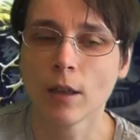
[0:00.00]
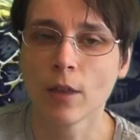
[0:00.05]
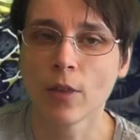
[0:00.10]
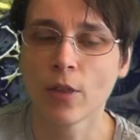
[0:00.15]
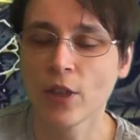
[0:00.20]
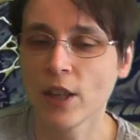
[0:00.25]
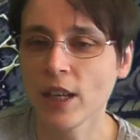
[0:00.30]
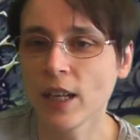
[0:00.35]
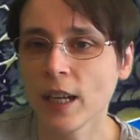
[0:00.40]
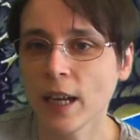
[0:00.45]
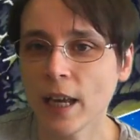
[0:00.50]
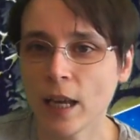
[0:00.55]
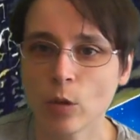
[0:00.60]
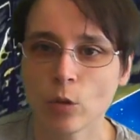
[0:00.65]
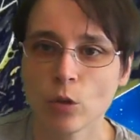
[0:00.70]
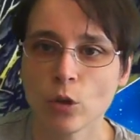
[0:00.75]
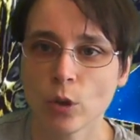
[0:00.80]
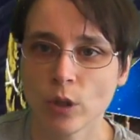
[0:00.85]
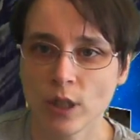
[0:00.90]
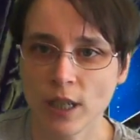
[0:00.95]
thinning
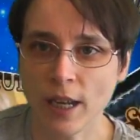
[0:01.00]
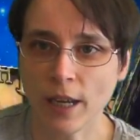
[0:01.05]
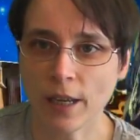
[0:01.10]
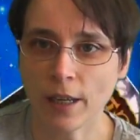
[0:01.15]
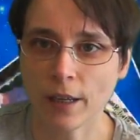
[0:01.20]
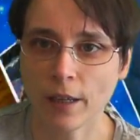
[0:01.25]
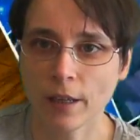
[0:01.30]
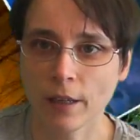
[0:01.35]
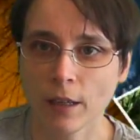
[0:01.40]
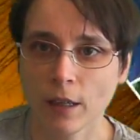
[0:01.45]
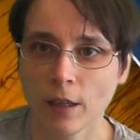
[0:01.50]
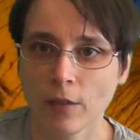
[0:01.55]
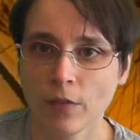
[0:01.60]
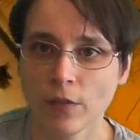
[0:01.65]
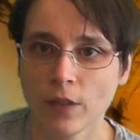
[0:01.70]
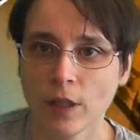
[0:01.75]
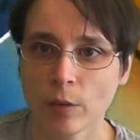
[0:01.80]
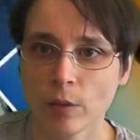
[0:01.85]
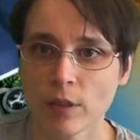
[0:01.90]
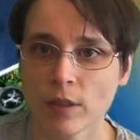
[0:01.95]
out your deck,
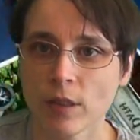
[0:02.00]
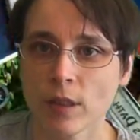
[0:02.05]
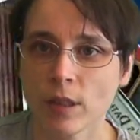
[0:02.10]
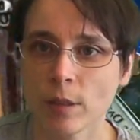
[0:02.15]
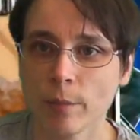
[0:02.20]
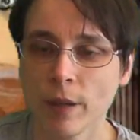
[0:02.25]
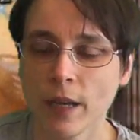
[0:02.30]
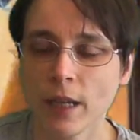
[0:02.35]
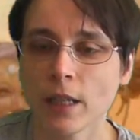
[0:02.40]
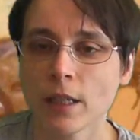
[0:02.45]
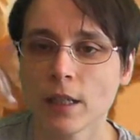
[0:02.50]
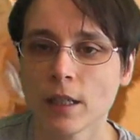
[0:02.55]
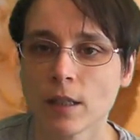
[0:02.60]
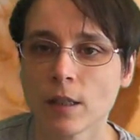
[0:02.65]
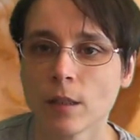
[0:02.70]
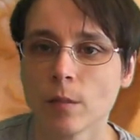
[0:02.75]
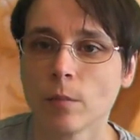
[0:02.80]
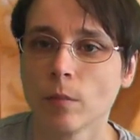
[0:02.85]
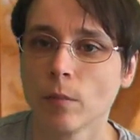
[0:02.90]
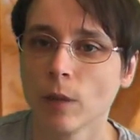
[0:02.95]
if there isn't a
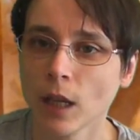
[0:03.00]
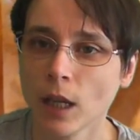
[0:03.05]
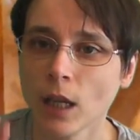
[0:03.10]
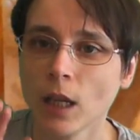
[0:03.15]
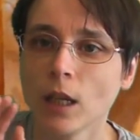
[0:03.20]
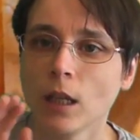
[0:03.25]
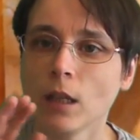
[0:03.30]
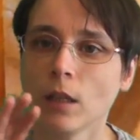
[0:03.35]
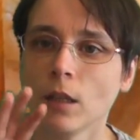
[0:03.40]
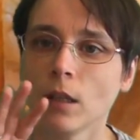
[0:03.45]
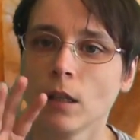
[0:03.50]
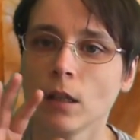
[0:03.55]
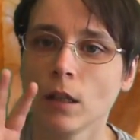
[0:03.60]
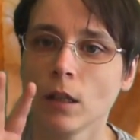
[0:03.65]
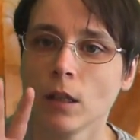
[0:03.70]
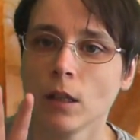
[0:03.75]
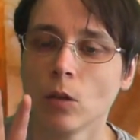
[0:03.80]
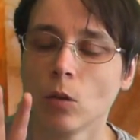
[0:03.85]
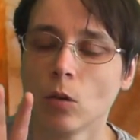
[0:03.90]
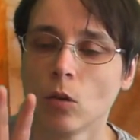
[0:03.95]
mechanism in
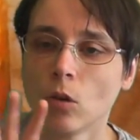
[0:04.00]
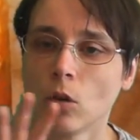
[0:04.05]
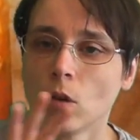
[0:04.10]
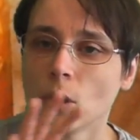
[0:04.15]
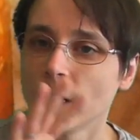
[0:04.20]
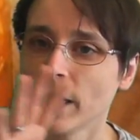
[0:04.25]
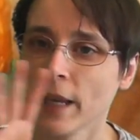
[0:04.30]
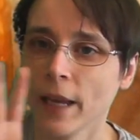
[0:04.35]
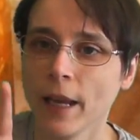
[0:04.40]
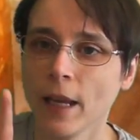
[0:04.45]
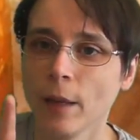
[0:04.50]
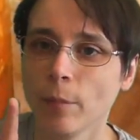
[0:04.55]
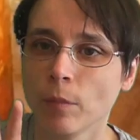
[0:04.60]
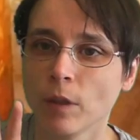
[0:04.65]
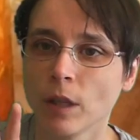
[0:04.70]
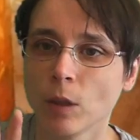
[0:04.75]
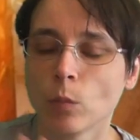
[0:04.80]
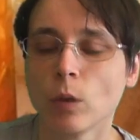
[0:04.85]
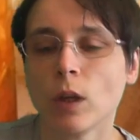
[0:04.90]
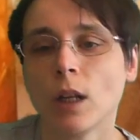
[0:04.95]
your game
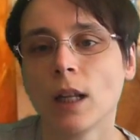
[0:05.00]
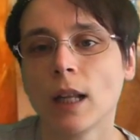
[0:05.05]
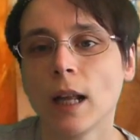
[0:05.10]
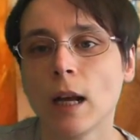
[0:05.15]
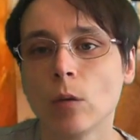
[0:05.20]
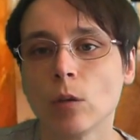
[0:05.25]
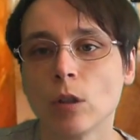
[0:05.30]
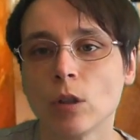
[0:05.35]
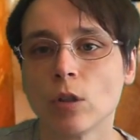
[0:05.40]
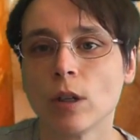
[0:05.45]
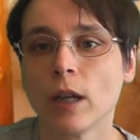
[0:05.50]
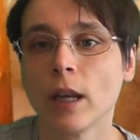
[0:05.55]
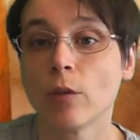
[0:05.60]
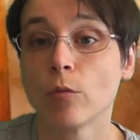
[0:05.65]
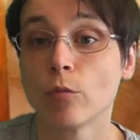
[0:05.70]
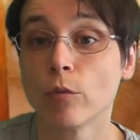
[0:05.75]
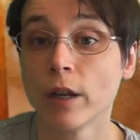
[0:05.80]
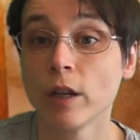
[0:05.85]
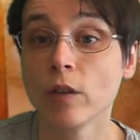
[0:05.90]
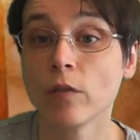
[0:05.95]
that will allow you to get
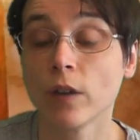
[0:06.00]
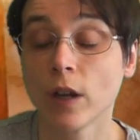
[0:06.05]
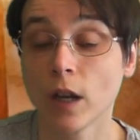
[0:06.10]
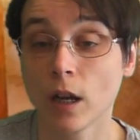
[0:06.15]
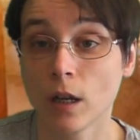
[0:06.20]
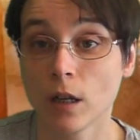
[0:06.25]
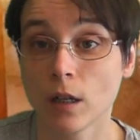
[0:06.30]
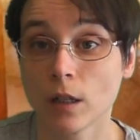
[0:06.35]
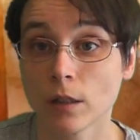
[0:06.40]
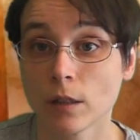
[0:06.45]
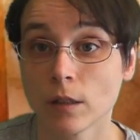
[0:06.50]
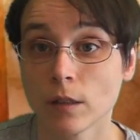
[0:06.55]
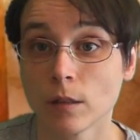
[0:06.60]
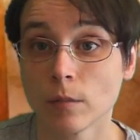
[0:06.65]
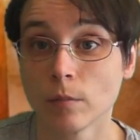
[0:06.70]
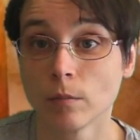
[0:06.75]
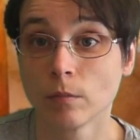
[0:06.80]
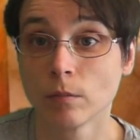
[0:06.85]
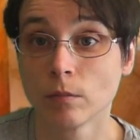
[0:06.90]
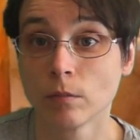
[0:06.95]
rid of
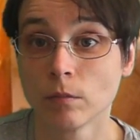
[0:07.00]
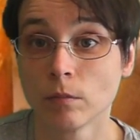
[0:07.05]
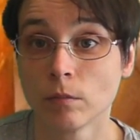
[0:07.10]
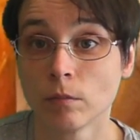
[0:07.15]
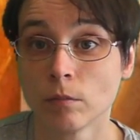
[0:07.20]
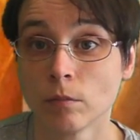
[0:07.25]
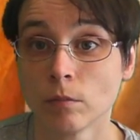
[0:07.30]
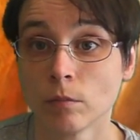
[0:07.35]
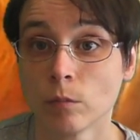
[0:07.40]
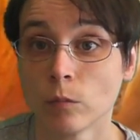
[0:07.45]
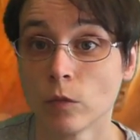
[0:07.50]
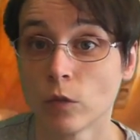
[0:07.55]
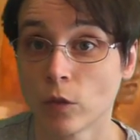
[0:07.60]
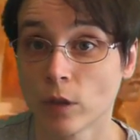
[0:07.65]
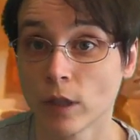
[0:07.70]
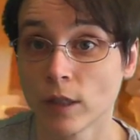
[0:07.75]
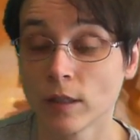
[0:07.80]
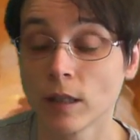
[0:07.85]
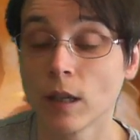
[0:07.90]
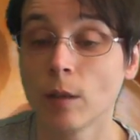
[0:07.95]
cards,
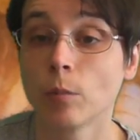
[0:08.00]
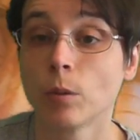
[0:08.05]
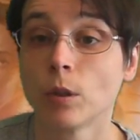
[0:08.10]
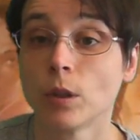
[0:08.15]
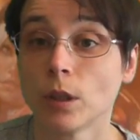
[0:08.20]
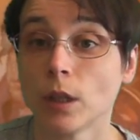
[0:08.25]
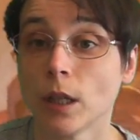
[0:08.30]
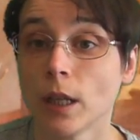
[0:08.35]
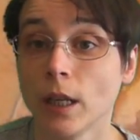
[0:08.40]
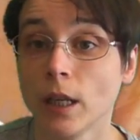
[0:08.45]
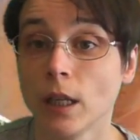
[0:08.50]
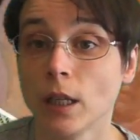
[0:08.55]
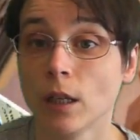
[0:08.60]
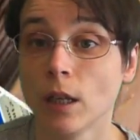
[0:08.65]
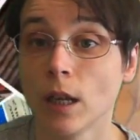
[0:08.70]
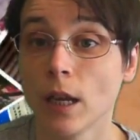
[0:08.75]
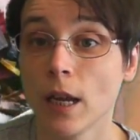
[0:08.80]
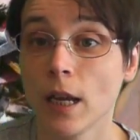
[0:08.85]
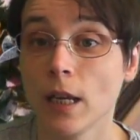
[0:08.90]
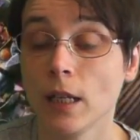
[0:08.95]
for example,
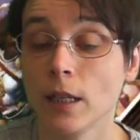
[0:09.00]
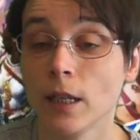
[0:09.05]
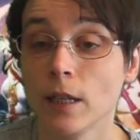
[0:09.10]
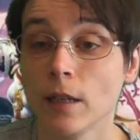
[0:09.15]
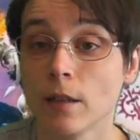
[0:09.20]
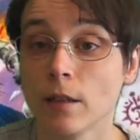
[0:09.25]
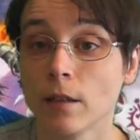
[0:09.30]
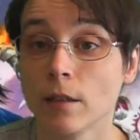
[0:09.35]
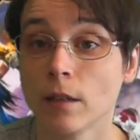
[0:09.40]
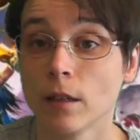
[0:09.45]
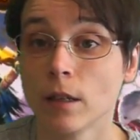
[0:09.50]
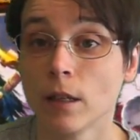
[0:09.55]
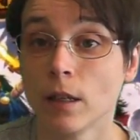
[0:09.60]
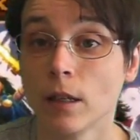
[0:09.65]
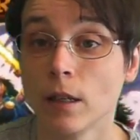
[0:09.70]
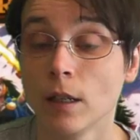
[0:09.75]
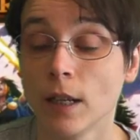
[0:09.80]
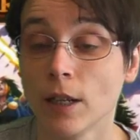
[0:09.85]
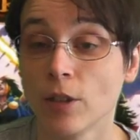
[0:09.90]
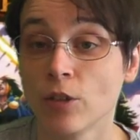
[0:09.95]
in Alien
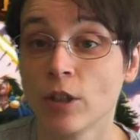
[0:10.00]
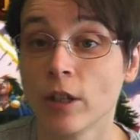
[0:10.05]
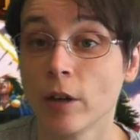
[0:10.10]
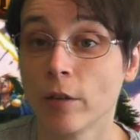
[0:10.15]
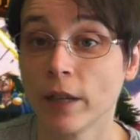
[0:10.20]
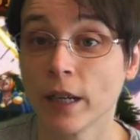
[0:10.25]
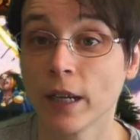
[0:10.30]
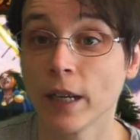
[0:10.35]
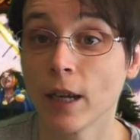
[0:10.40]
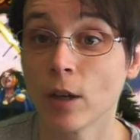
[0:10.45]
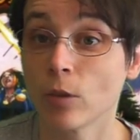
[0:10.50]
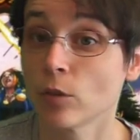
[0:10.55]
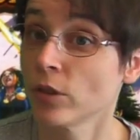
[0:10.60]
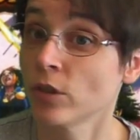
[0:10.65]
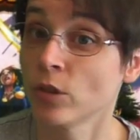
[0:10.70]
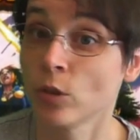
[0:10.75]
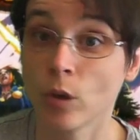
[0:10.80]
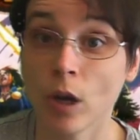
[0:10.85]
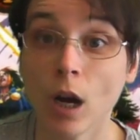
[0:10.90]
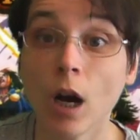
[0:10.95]
Legendary
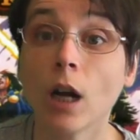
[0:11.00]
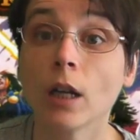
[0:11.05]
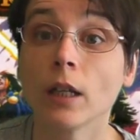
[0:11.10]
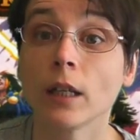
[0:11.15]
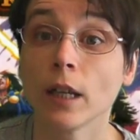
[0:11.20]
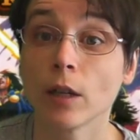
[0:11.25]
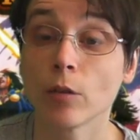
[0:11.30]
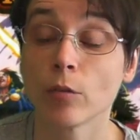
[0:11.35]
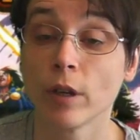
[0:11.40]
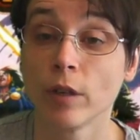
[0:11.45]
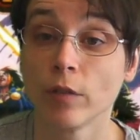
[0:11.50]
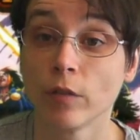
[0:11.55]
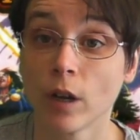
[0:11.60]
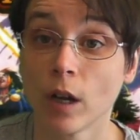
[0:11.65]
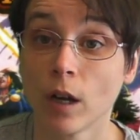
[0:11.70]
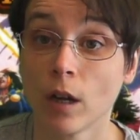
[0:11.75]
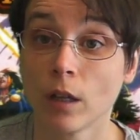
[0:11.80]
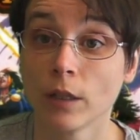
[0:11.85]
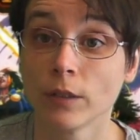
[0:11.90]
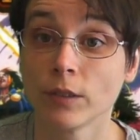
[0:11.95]
Encounters, you can't get rid of
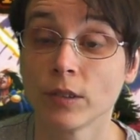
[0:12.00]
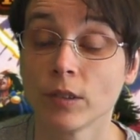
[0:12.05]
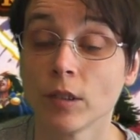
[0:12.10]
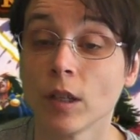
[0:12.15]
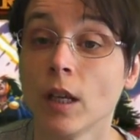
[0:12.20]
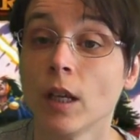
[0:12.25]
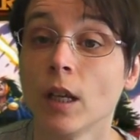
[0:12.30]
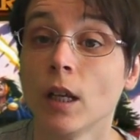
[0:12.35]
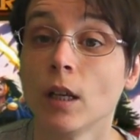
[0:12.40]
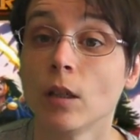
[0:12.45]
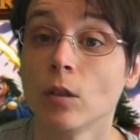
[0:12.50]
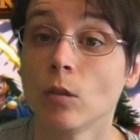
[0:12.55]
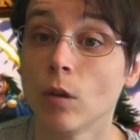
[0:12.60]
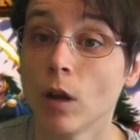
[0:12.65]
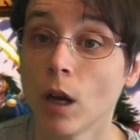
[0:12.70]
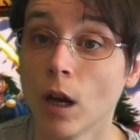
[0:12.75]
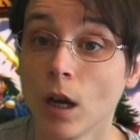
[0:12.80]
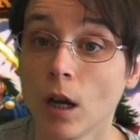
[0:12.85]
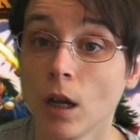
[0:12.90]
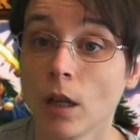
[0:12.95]
cards. You
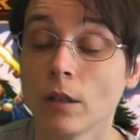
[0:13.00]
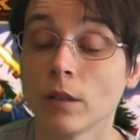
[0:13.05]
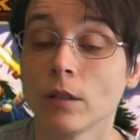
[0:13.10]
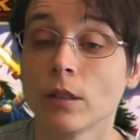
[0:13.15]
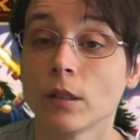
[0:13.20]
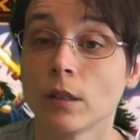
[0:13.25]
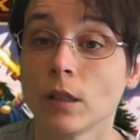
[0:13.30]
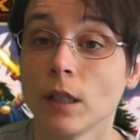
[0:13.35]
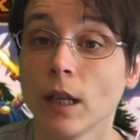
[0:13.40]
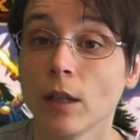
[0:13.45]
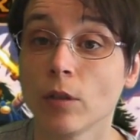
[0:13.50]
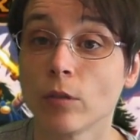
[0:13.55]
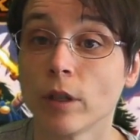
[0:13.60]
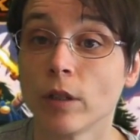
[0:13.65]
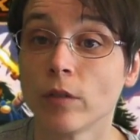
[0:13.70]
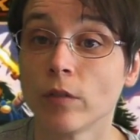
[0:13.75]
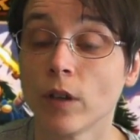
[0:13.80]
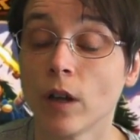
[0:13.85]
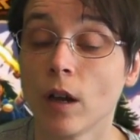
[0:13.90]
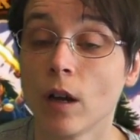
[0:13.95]
can't get
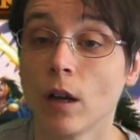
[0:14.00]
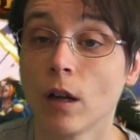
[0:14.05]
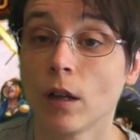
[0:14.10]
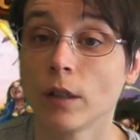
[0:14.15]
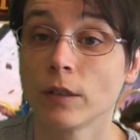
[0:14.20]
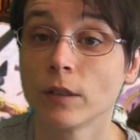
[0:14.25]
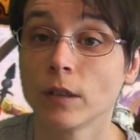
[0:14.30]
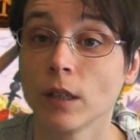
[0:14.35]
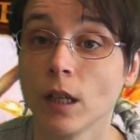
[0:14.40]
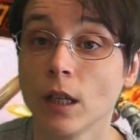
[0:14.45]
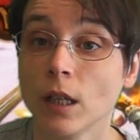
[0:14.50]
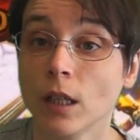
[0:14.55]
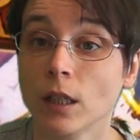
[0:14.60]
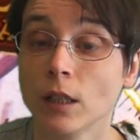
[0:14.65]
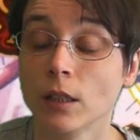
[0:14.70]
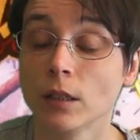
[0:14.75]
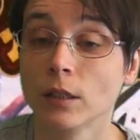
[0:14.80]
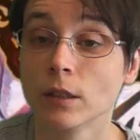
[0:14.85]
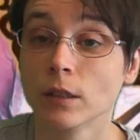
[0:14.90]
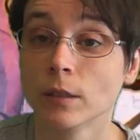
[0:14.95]
rid of cards
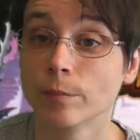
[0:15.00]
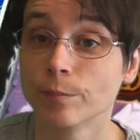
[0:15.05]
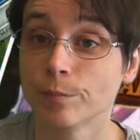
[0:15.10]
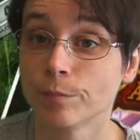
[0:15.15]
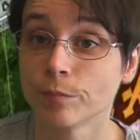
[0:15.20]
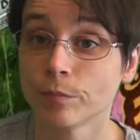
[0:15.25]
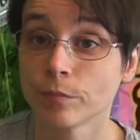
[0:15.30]
in